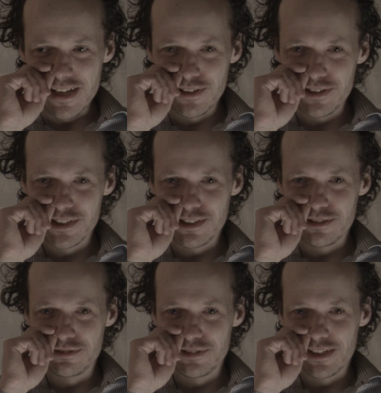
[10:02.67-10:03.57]

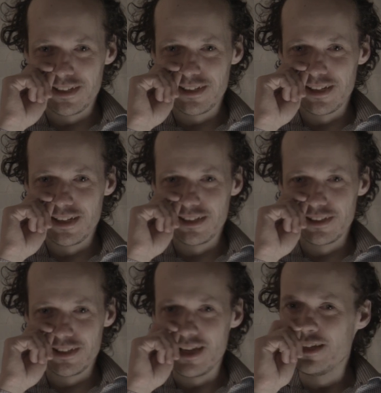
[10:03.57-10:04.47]
yourself, and
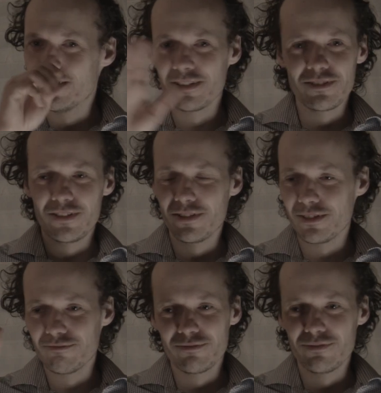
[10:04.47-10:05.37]
either the